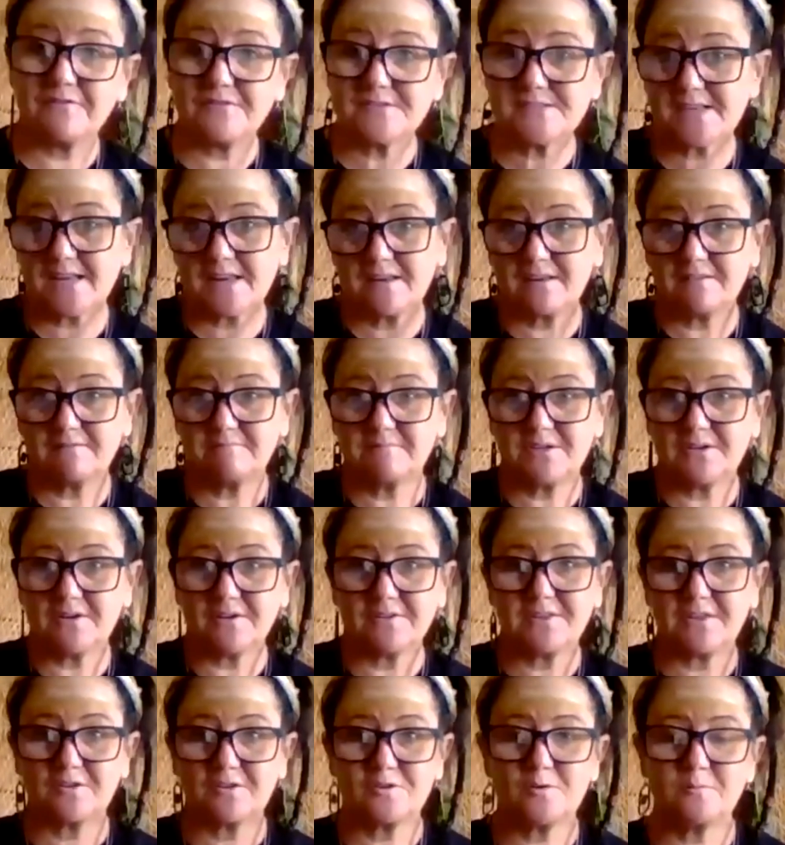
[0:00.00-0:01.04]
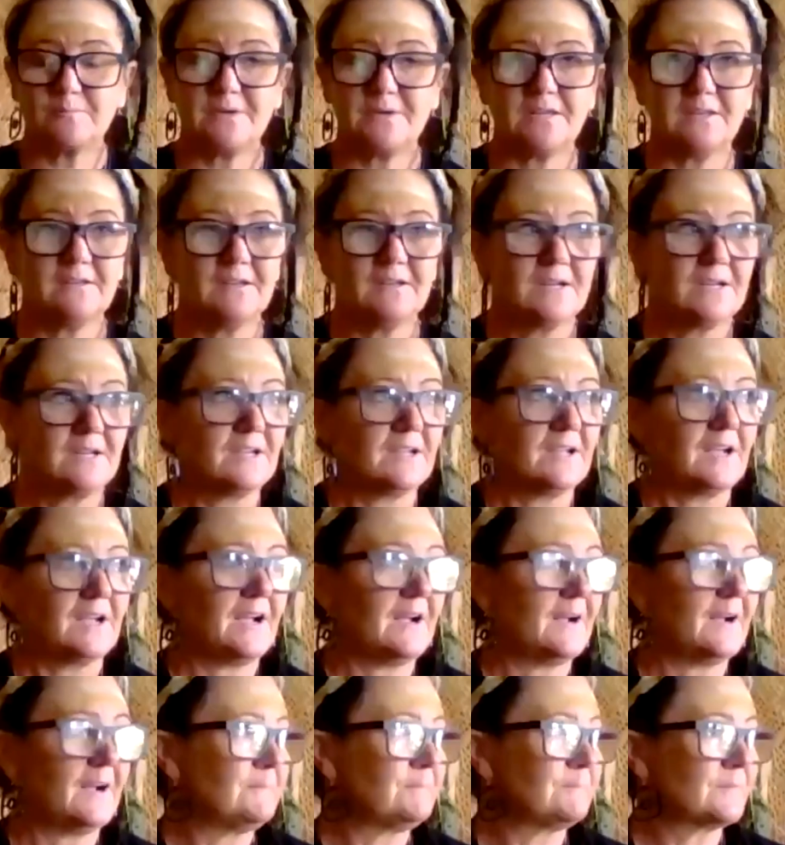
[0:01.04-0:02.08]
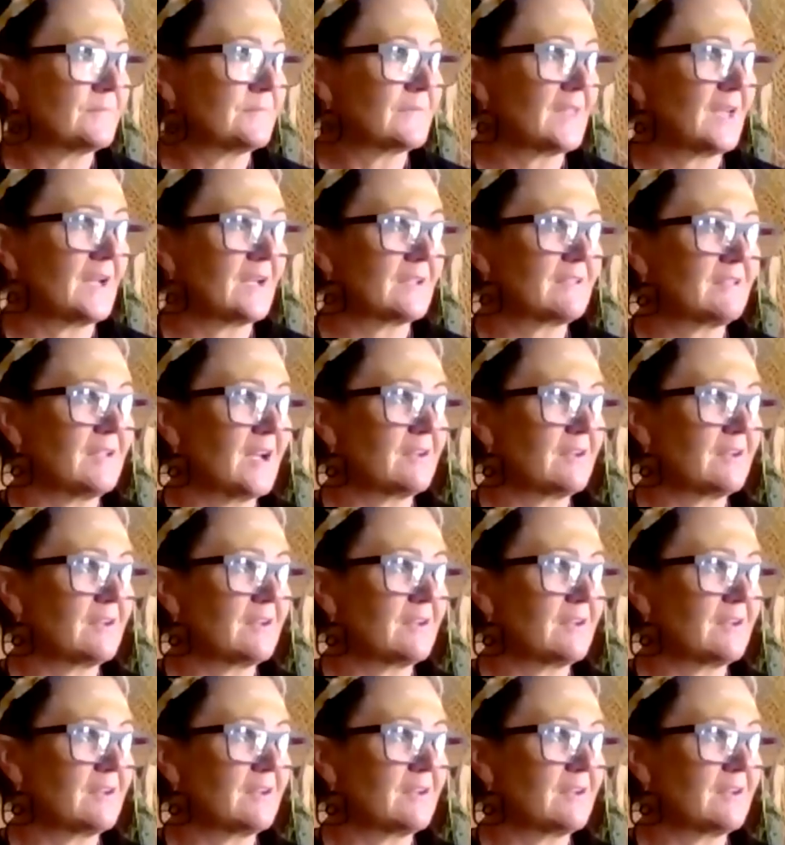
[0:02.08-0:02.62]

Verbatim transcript: say you know there could be um, a,